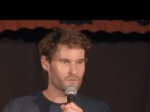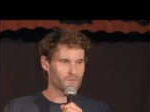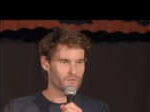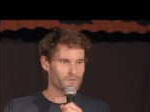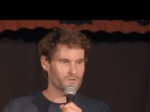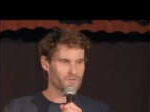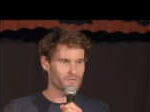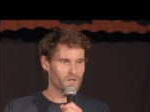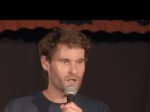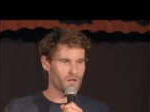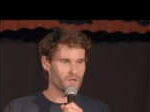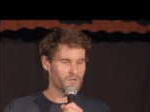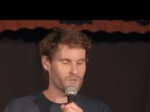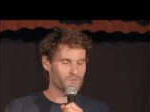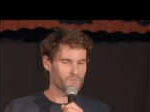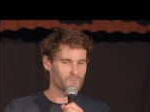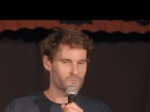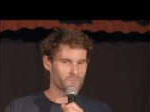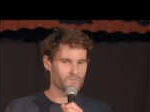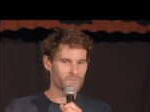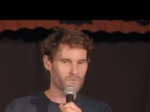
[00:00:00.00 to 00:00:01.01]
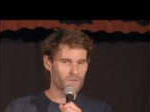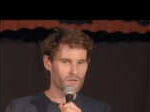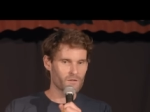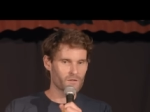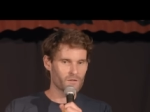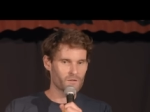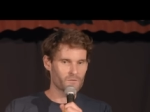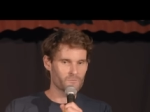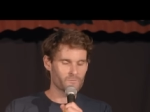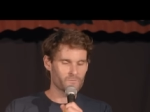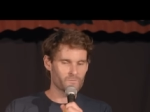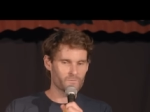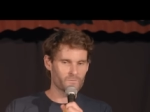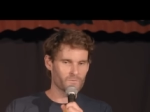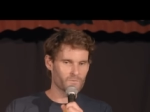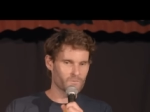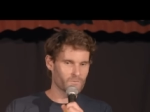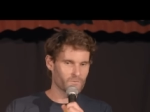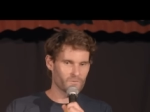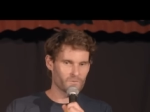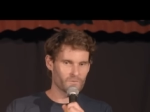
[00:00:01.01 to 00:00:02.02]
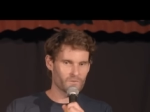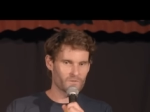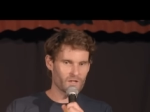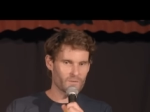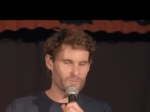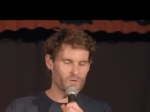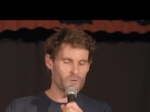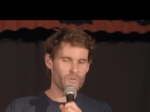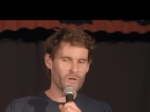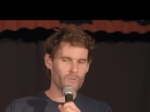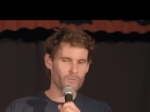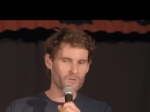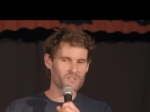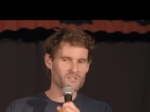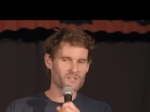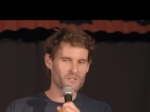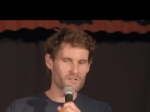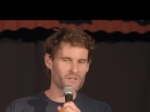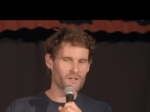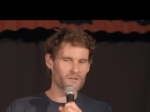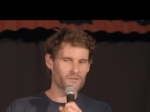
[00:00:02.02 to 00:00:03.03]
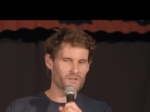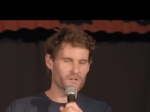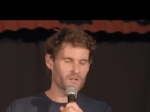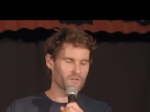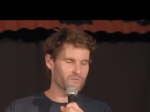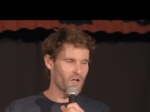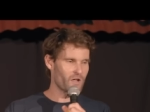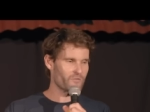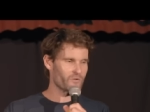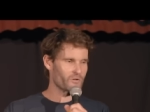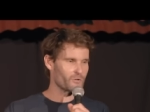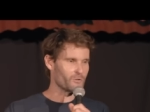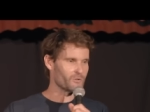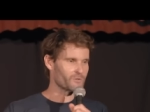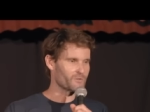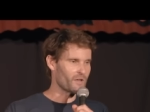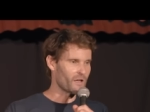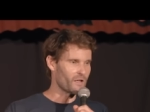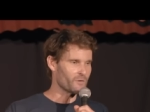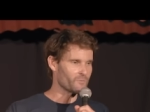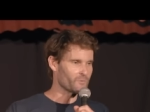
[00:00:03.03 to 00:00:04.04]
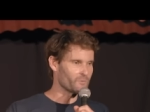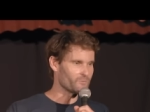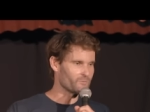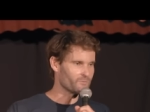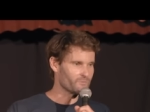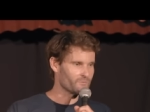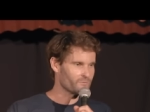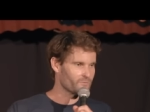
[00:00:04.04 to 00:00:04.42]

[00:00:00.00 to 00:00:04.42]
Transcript: So, some of you people are sitting there thinking I've overcooked that, but